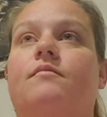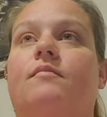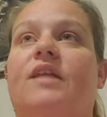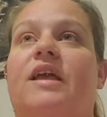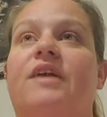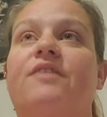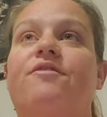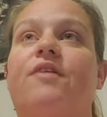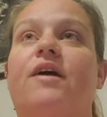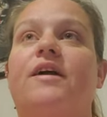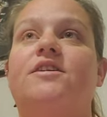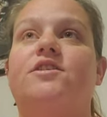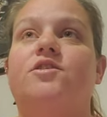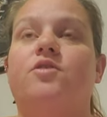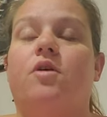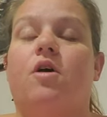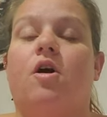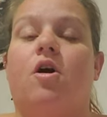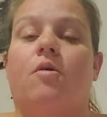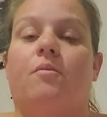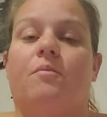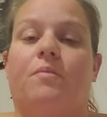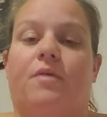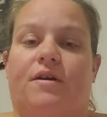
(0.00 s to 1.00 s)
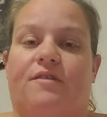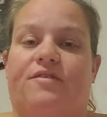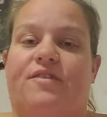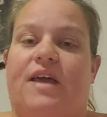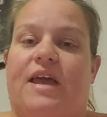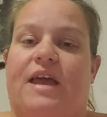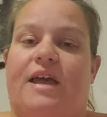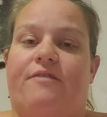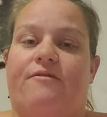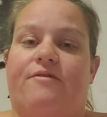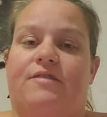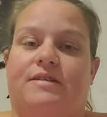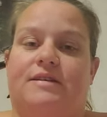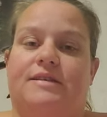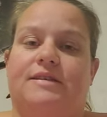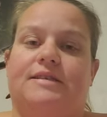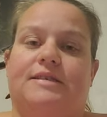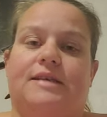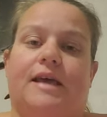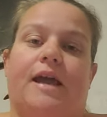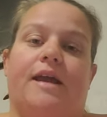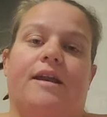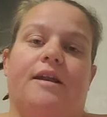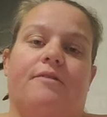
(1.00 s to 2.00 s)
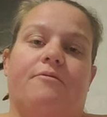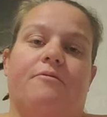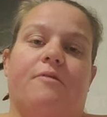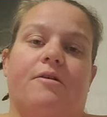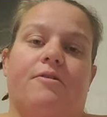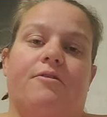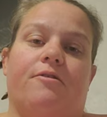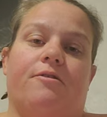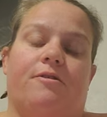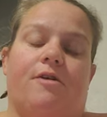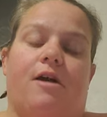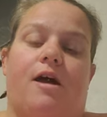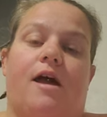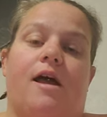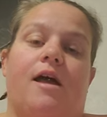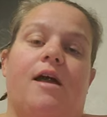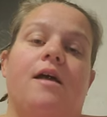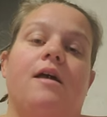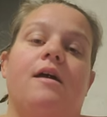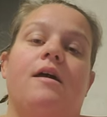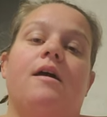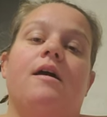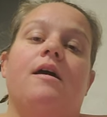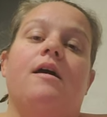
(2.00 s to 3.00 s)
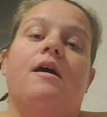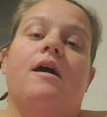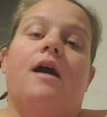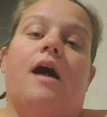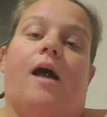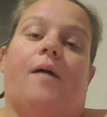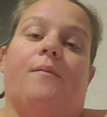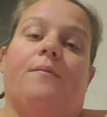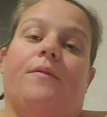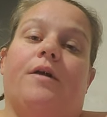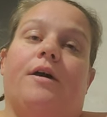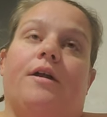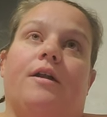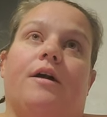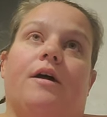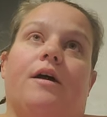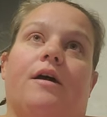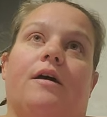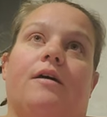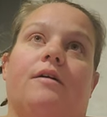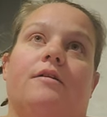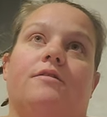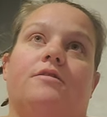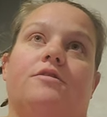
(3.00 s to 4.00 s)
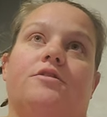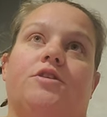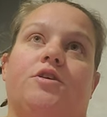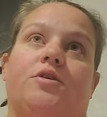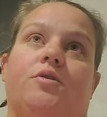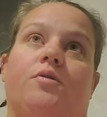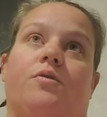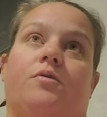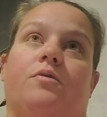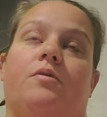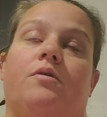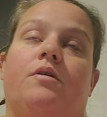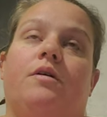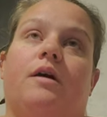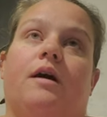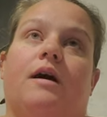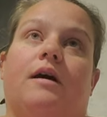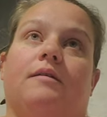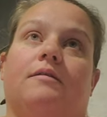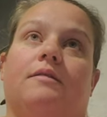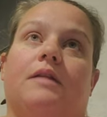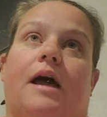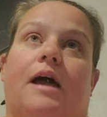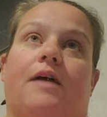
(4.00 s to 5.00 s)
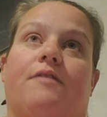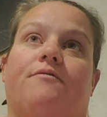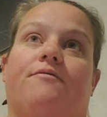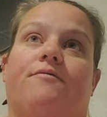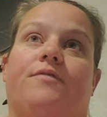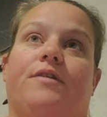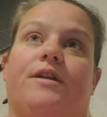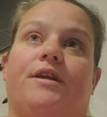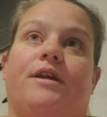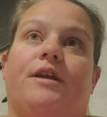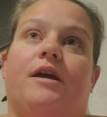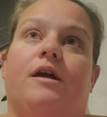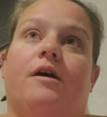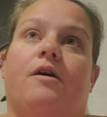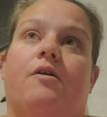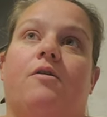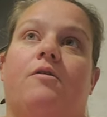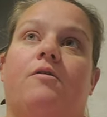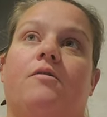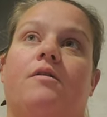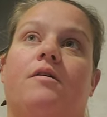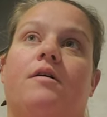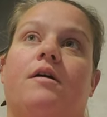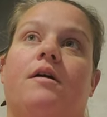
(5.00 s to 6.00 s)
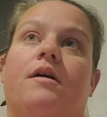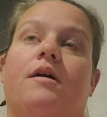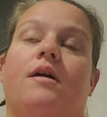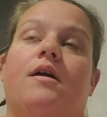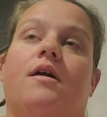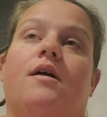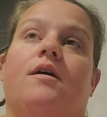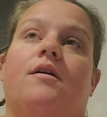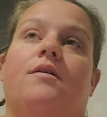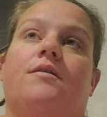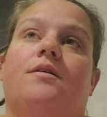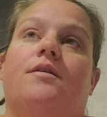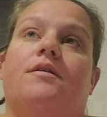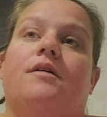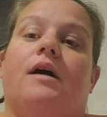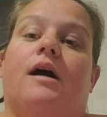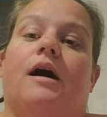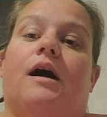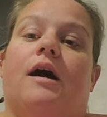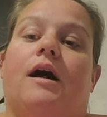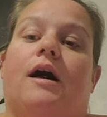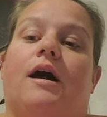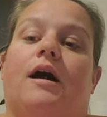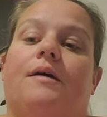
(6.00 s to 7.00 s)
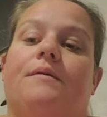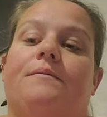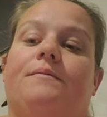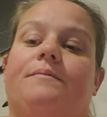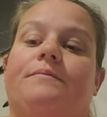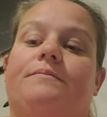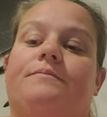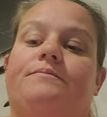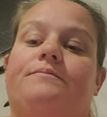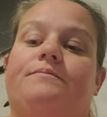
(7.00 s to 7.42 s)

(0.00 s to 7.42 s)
if I do a home birth, I haven't decided whether or not I'm going to do a live video. Um,